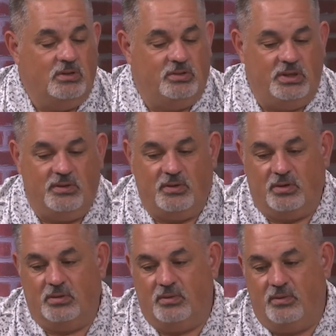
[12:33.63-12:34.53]
see
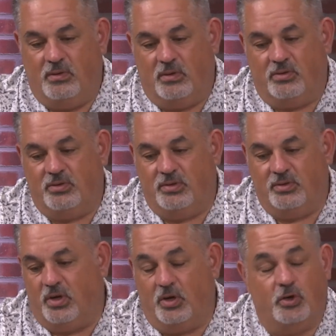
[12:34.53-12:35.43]
their their
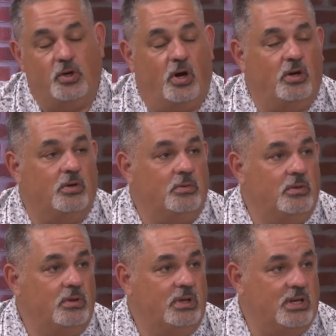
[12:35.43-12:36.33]
son or daughter
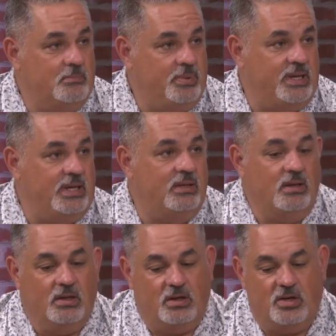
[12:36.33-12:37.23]
compete
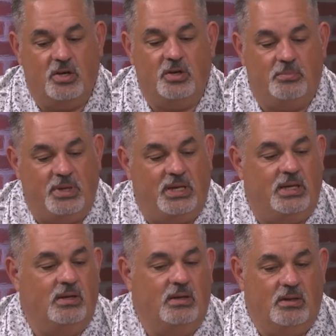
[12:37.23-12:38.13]
could
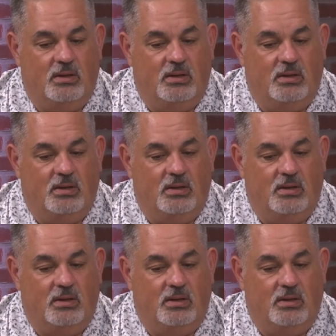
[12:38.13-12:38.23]
be